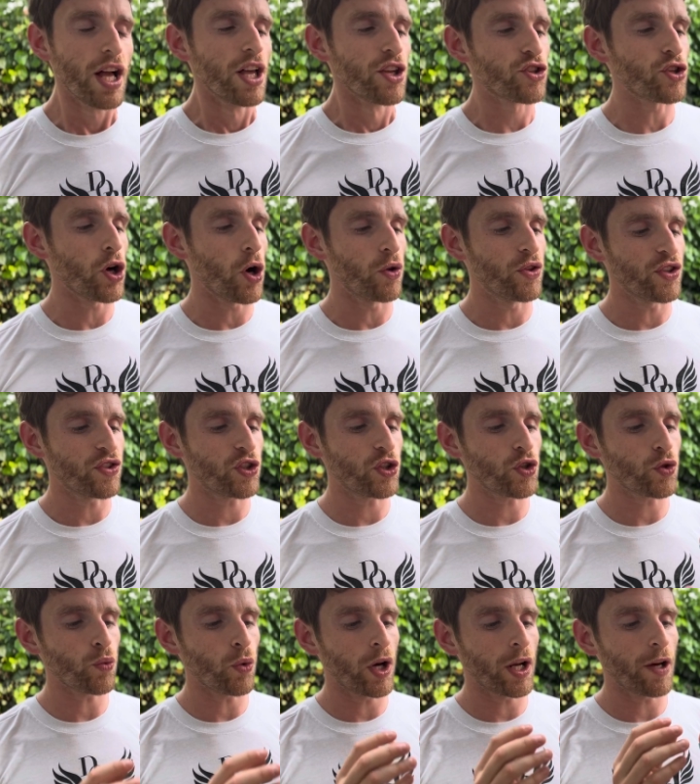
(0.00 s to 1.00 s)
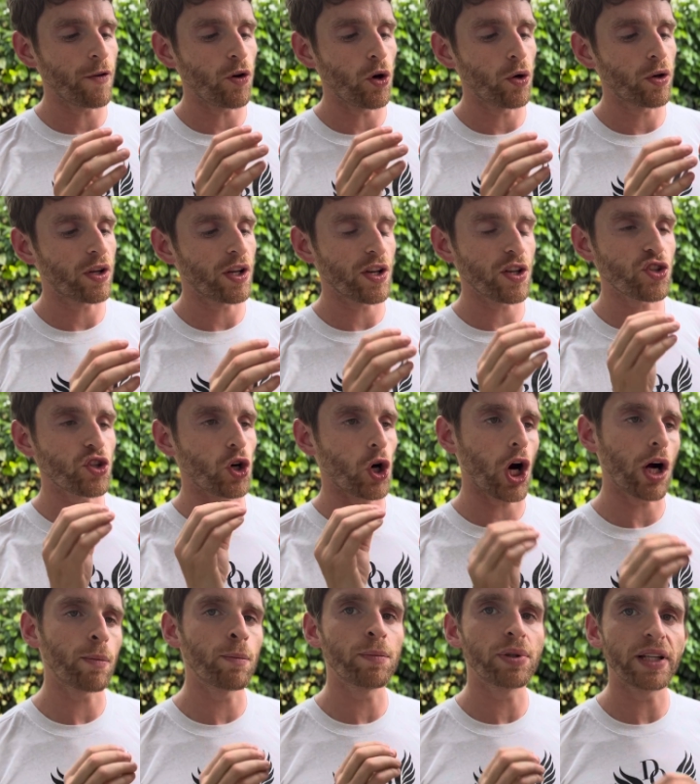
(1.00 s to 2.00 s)
So this is one of Hoka's
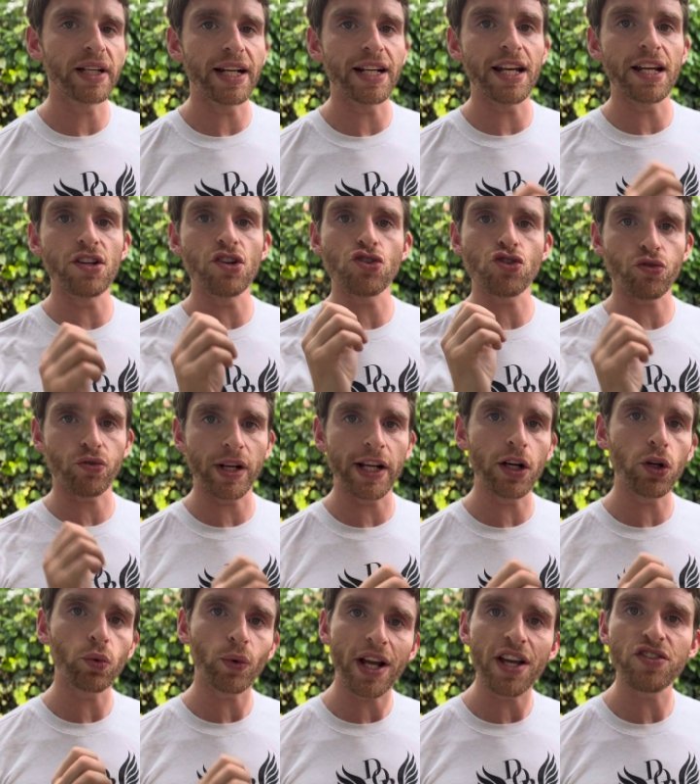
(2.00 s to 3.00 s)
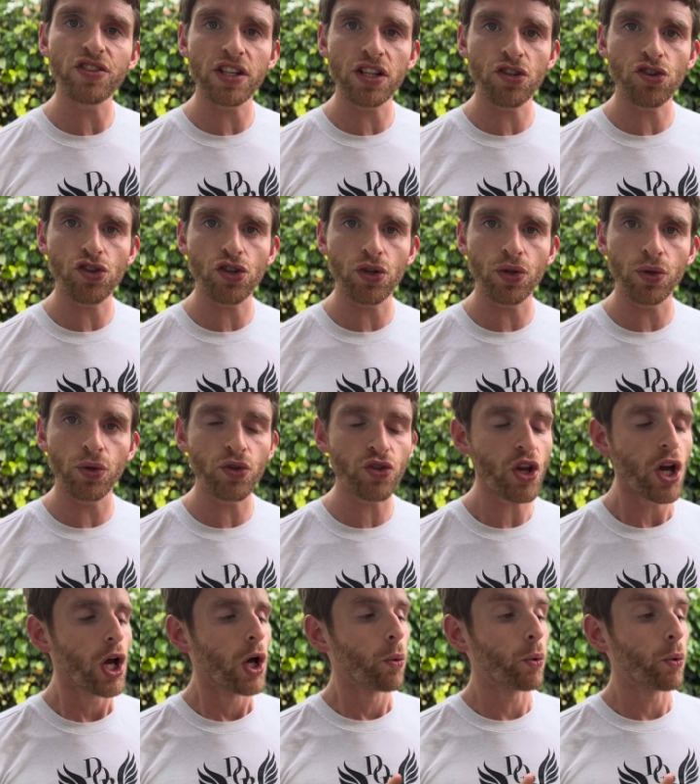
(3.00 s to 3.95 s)
carbon-plated trail racing shoes.